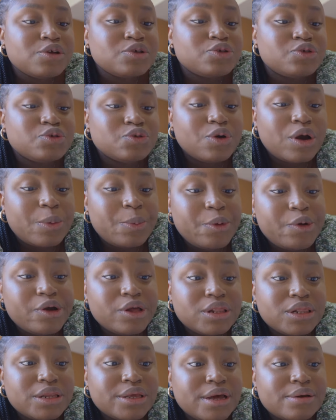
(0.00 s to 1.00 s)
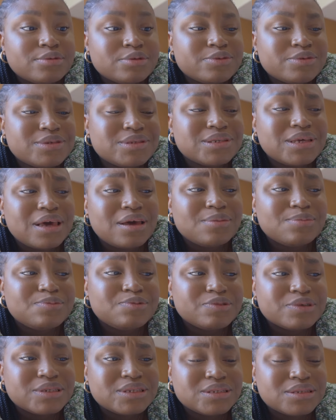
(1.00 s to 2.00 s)
So apparently, I'm supposed to get
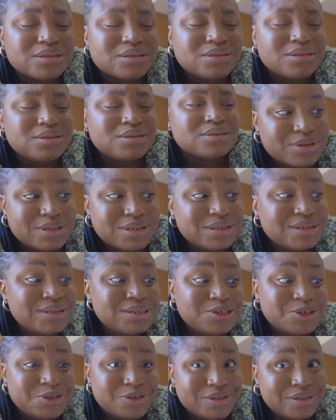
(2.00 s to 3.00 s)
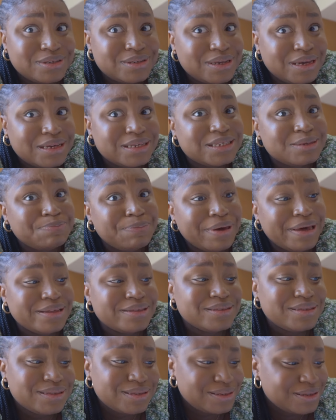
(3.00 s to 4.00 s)
braces because this shit is
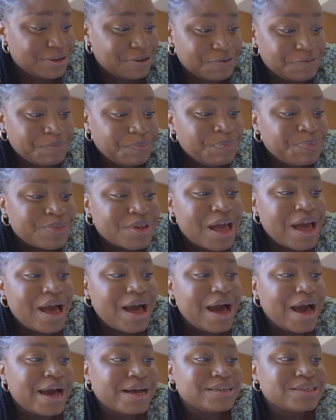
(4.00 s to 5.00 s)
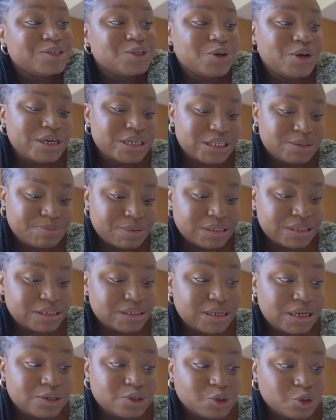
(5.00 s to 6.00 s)
expensive. I did not expect
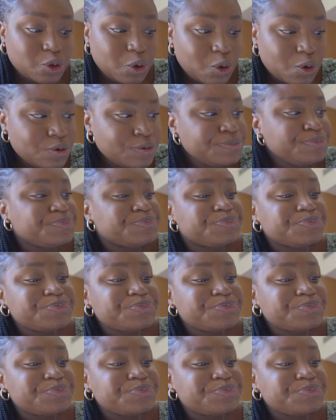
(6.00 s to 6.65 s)
it at all.